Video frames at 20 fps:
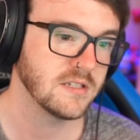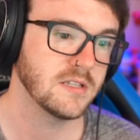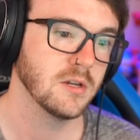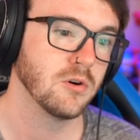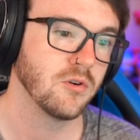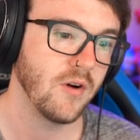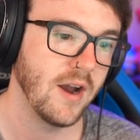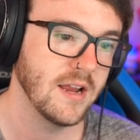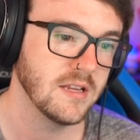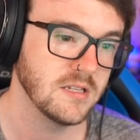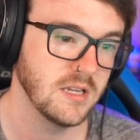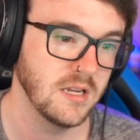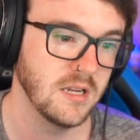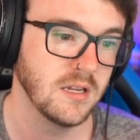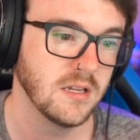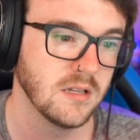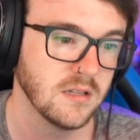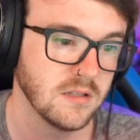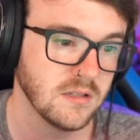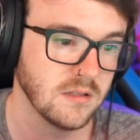crazy.
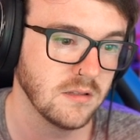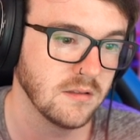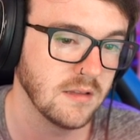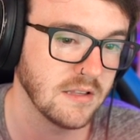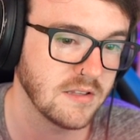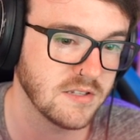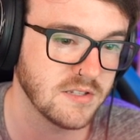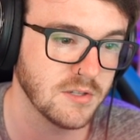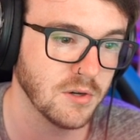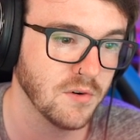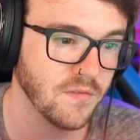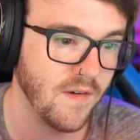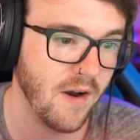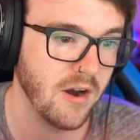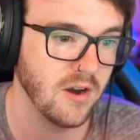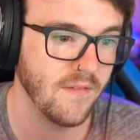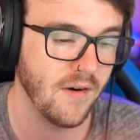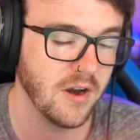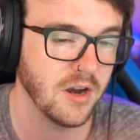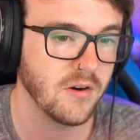That's still very,
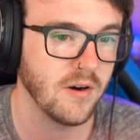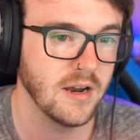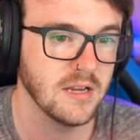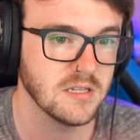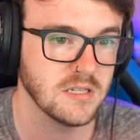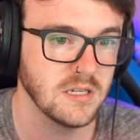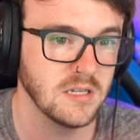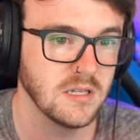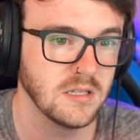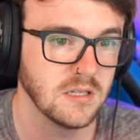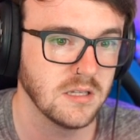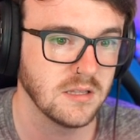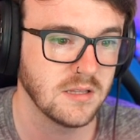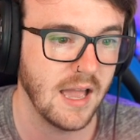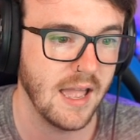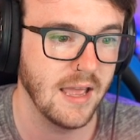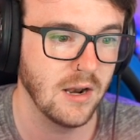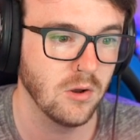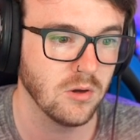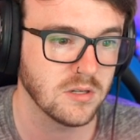very crazy
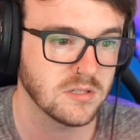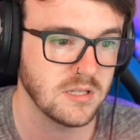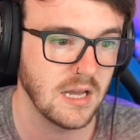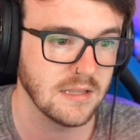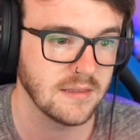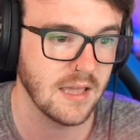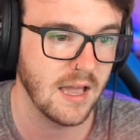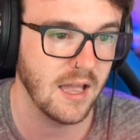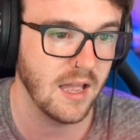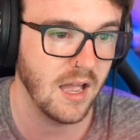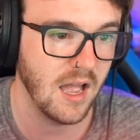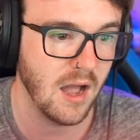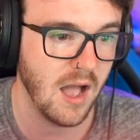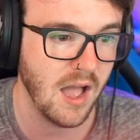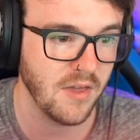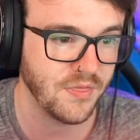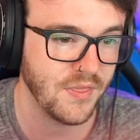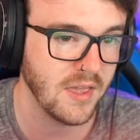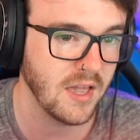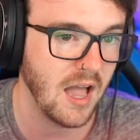that it looks like that.
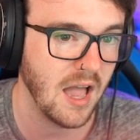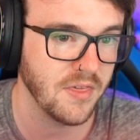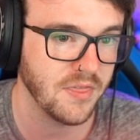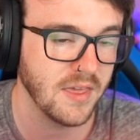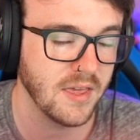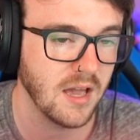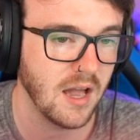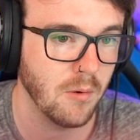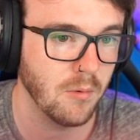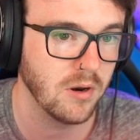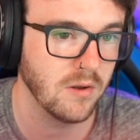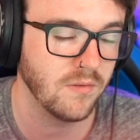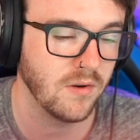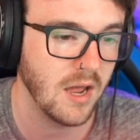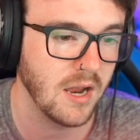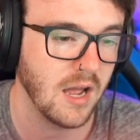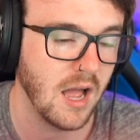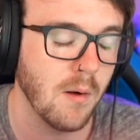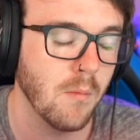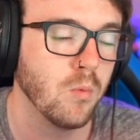I think I would have
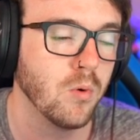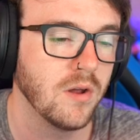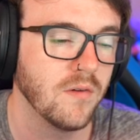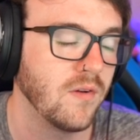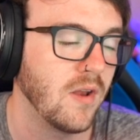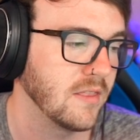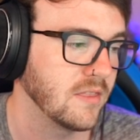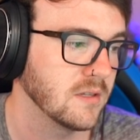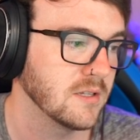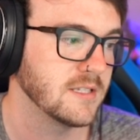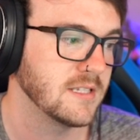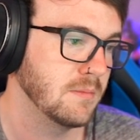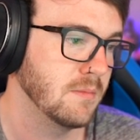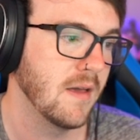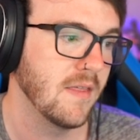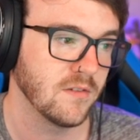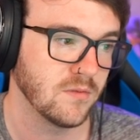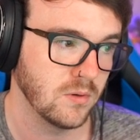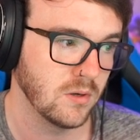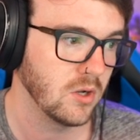liked to see where
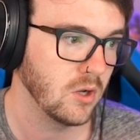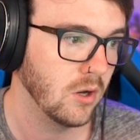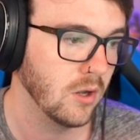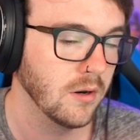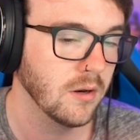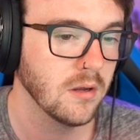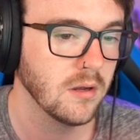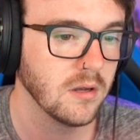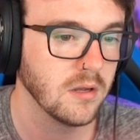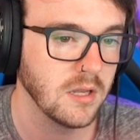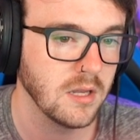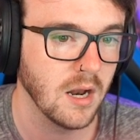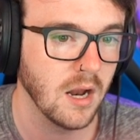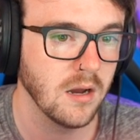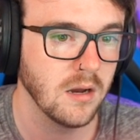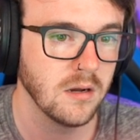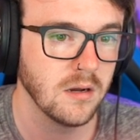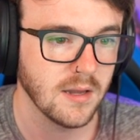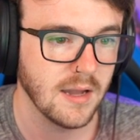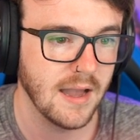this would have gone, you
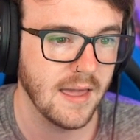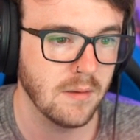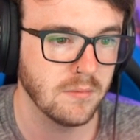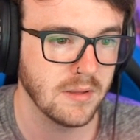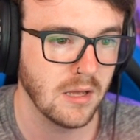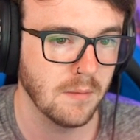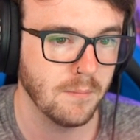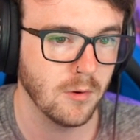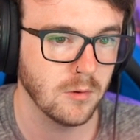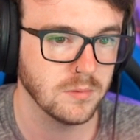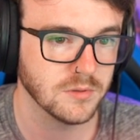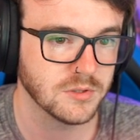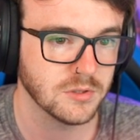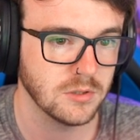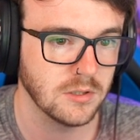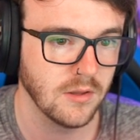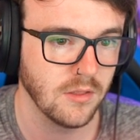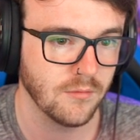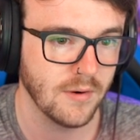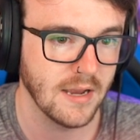know? And now Bulbasaur
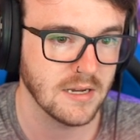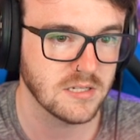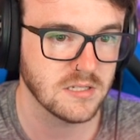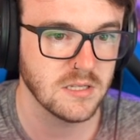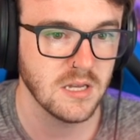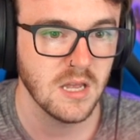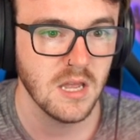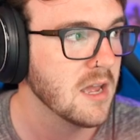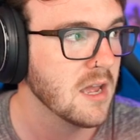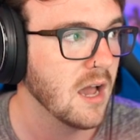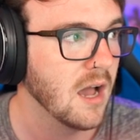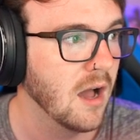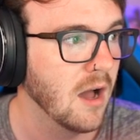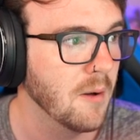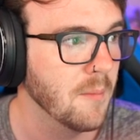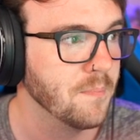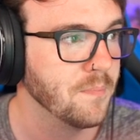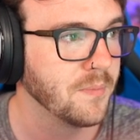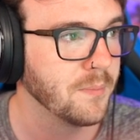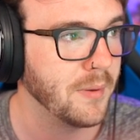and the rest.
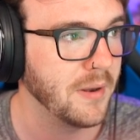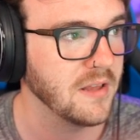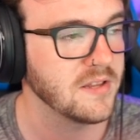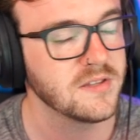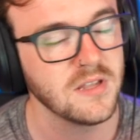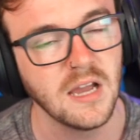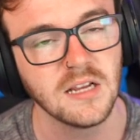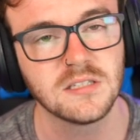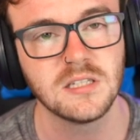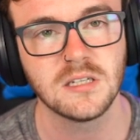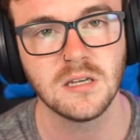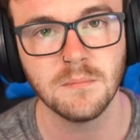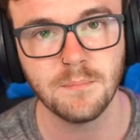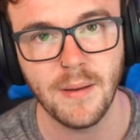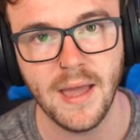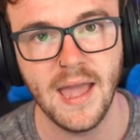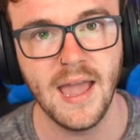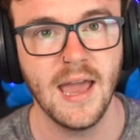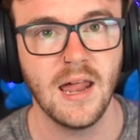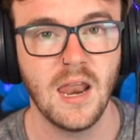But it's nice to
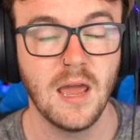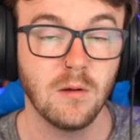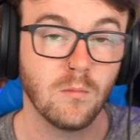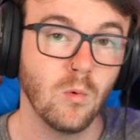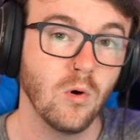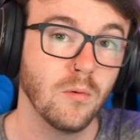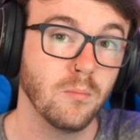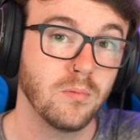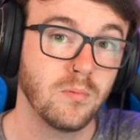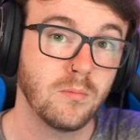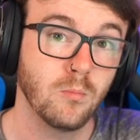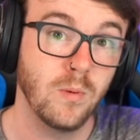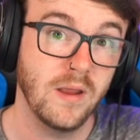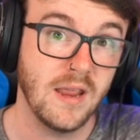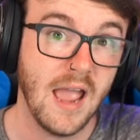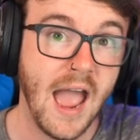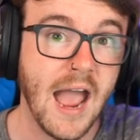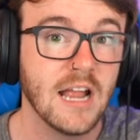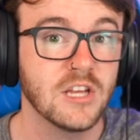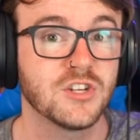compare like what we
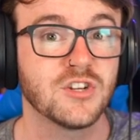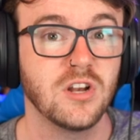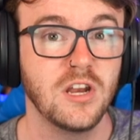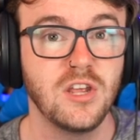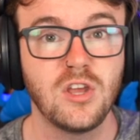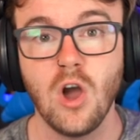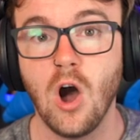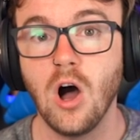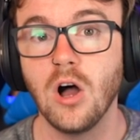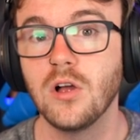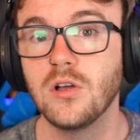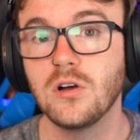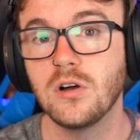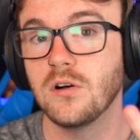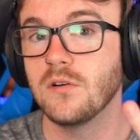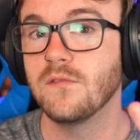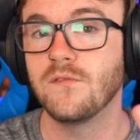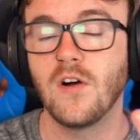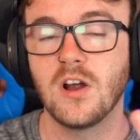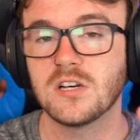actually got
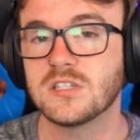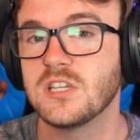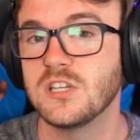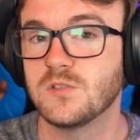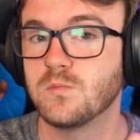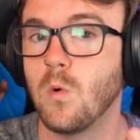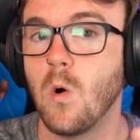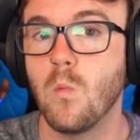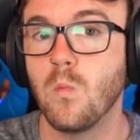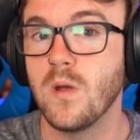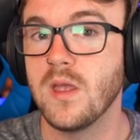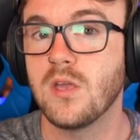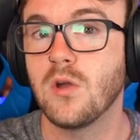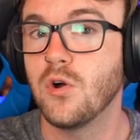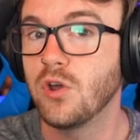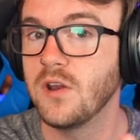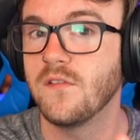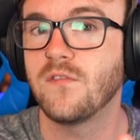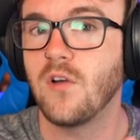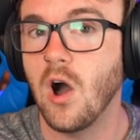versus what we
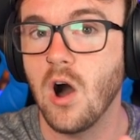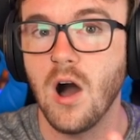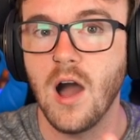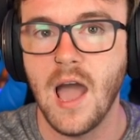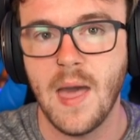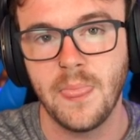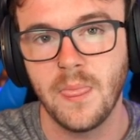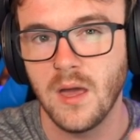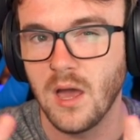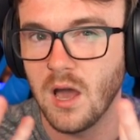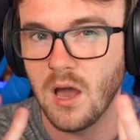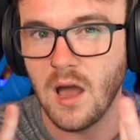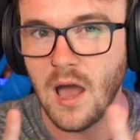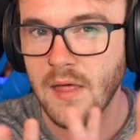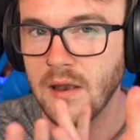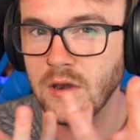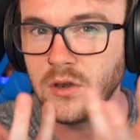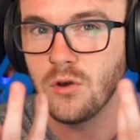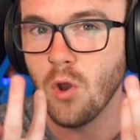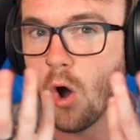could have got,
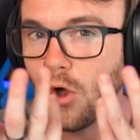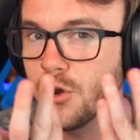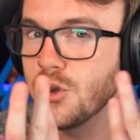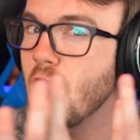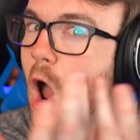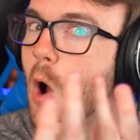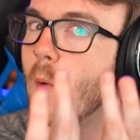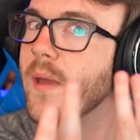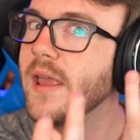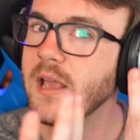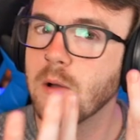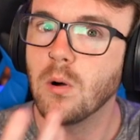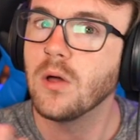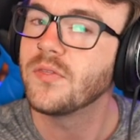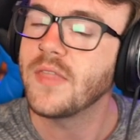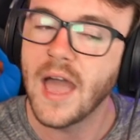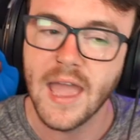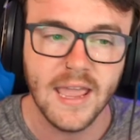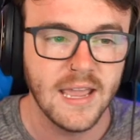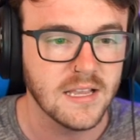and not knowing what
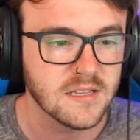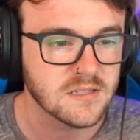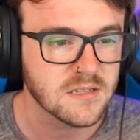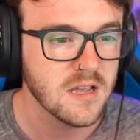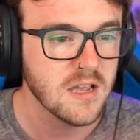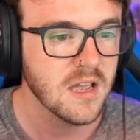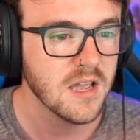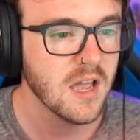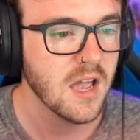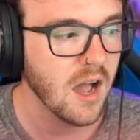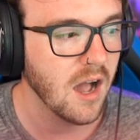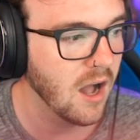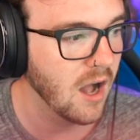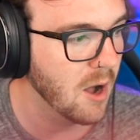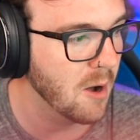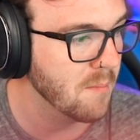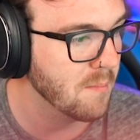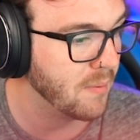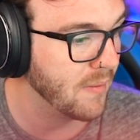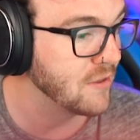that is.
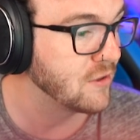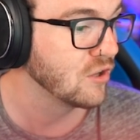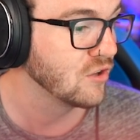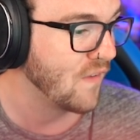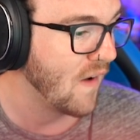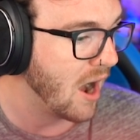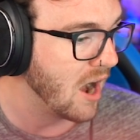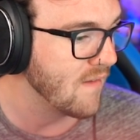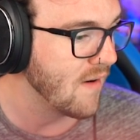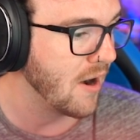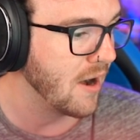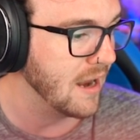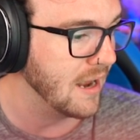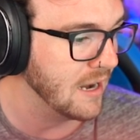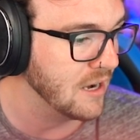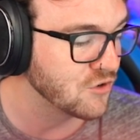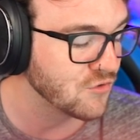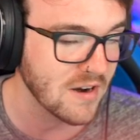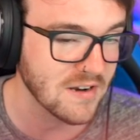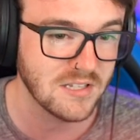But this was a very, very
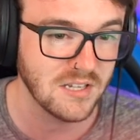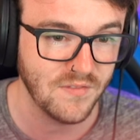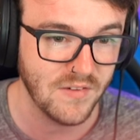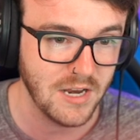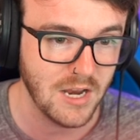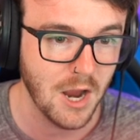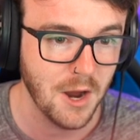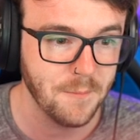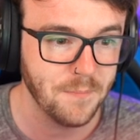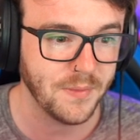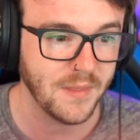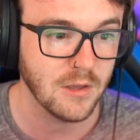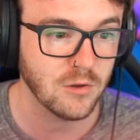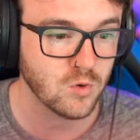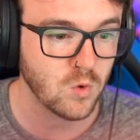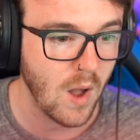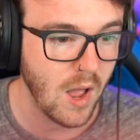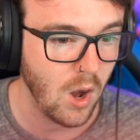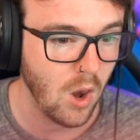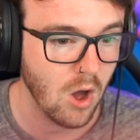interesting video. It was
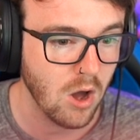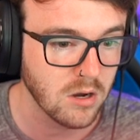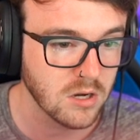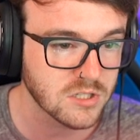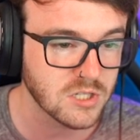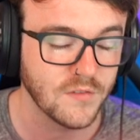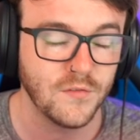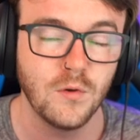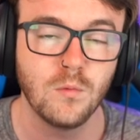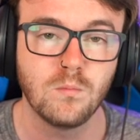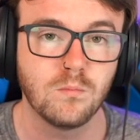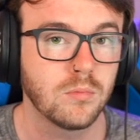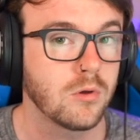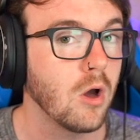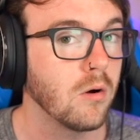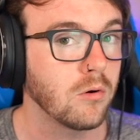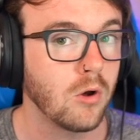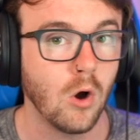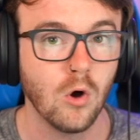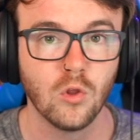quite long, so if you
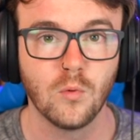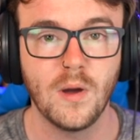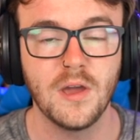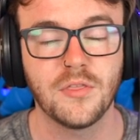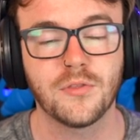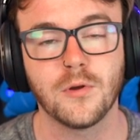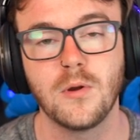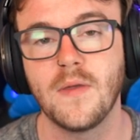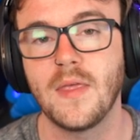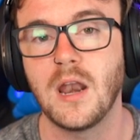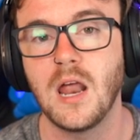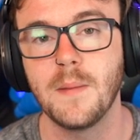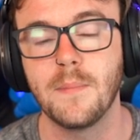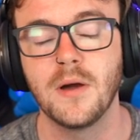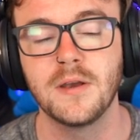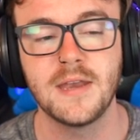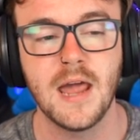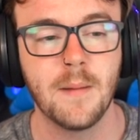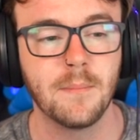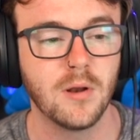got all the way through, hit the like
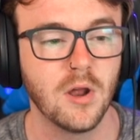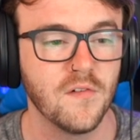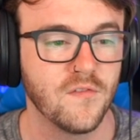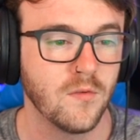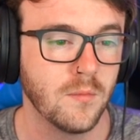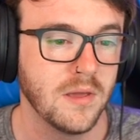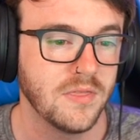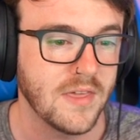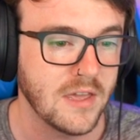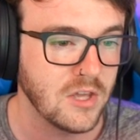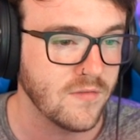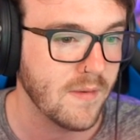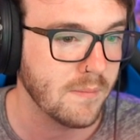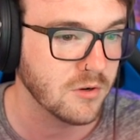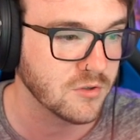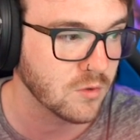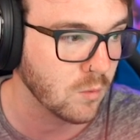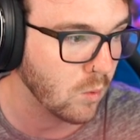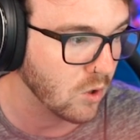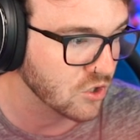button down below for me. Thank you very
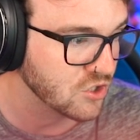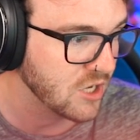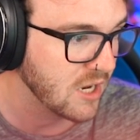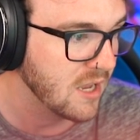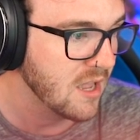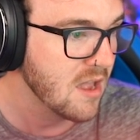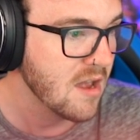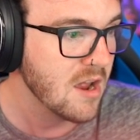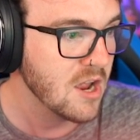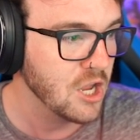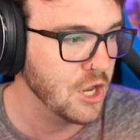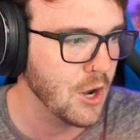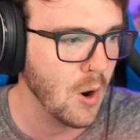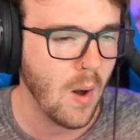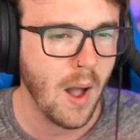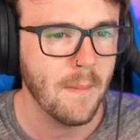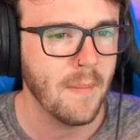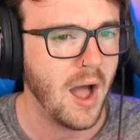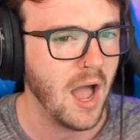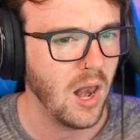much for watching. You know,
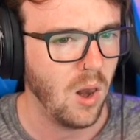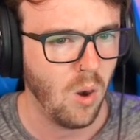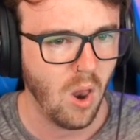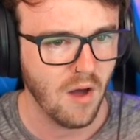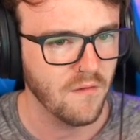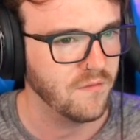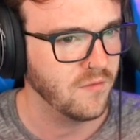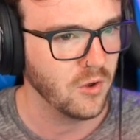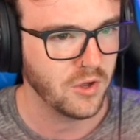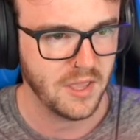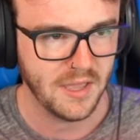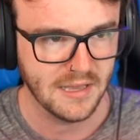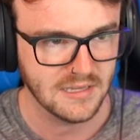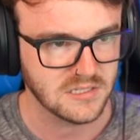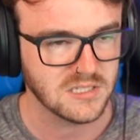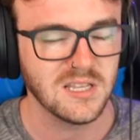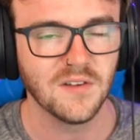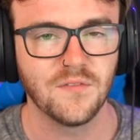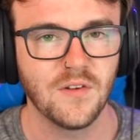I love looking at stuff